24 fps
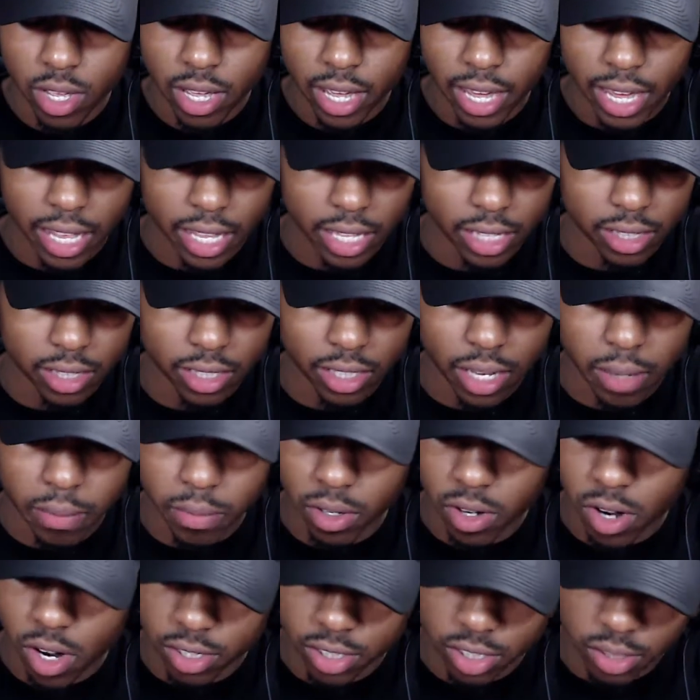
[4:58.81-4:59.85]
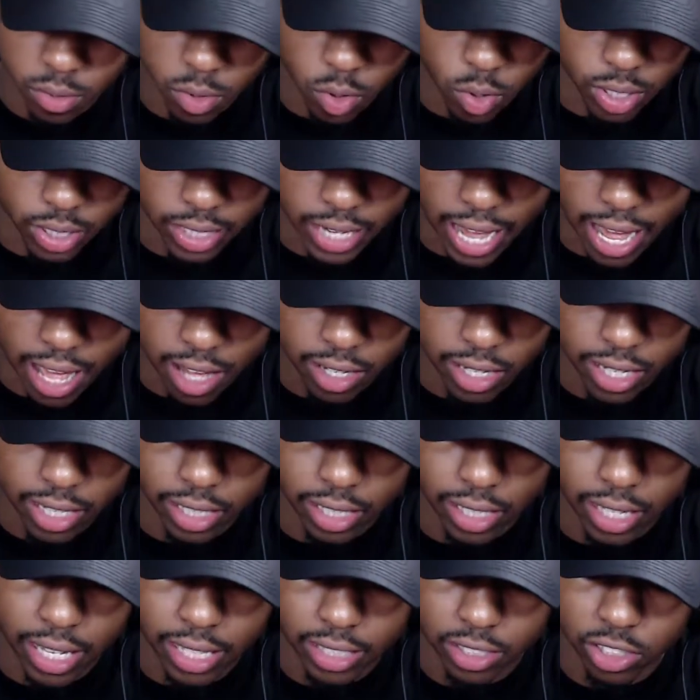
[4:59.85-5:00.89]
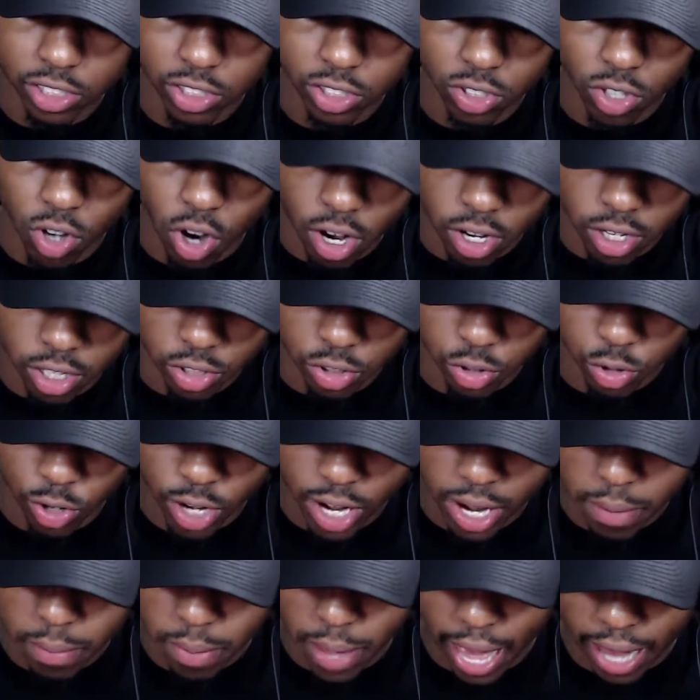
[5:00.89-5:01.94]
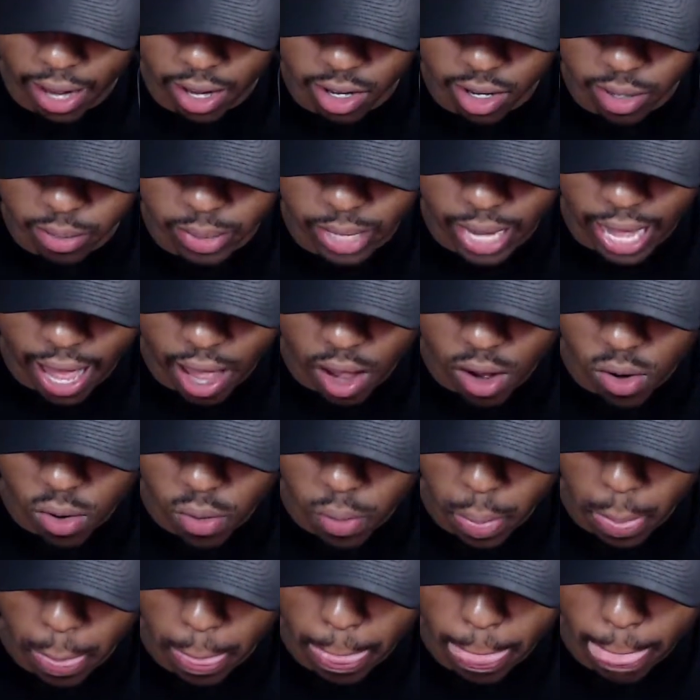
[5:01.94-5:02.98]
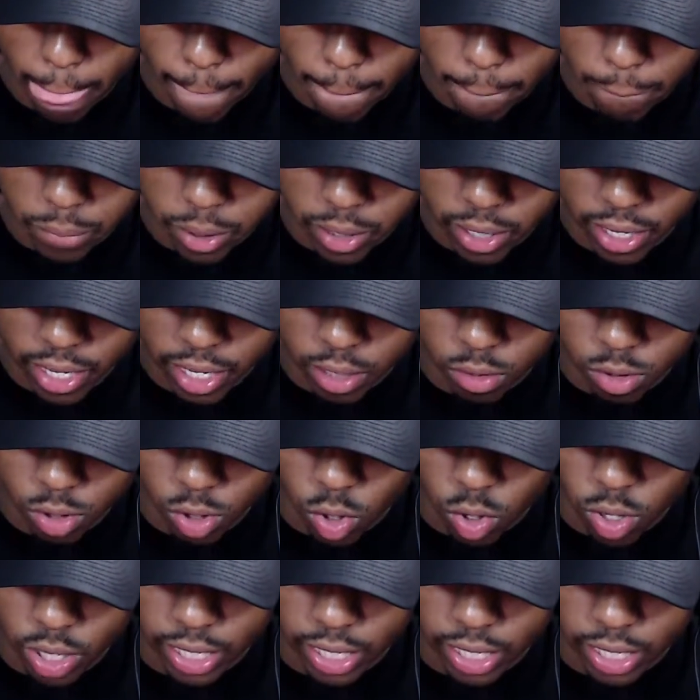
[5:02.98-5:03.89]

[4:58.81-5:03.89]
And Kimberly-Clark has been going down lately. It's starting to trend back up now, but it was going